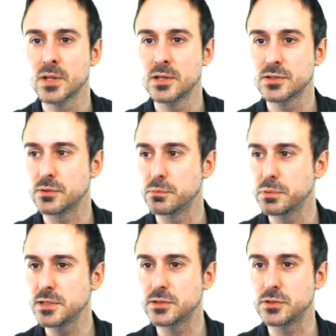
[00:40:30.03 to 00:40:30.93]
So
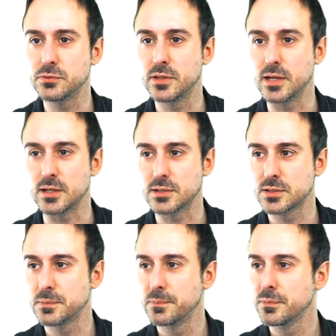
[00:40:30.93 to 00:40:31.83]
please do
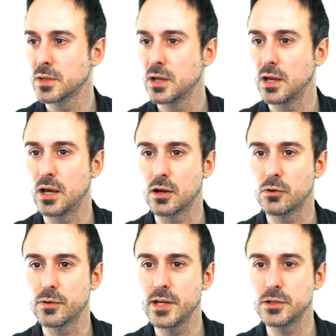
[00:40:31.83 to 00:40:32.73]
this. Uh,
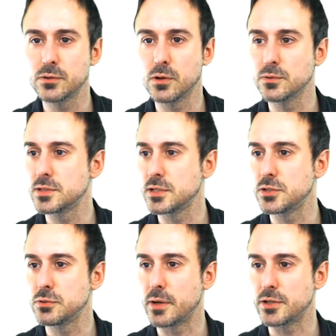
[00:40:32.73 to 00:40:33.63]
create your own
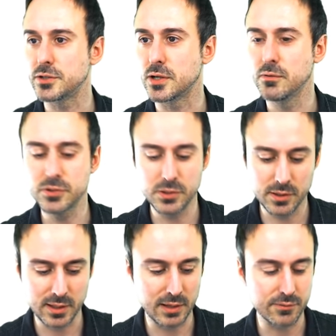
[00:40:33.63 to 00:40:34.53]
situation. I want you to
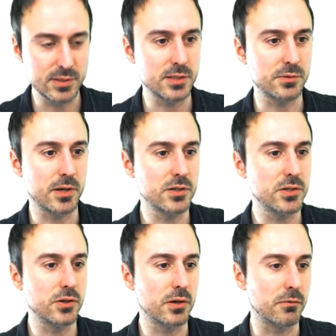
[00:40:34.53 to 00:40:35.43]
think of a situation.
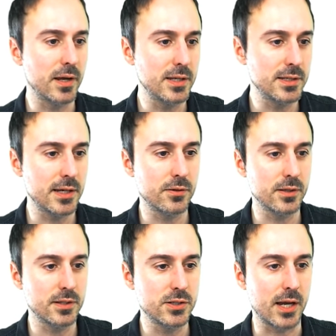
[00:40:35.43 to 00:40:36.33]
You can write it down in
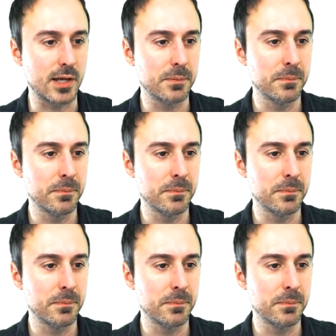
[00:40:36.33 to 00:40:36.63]
the chat.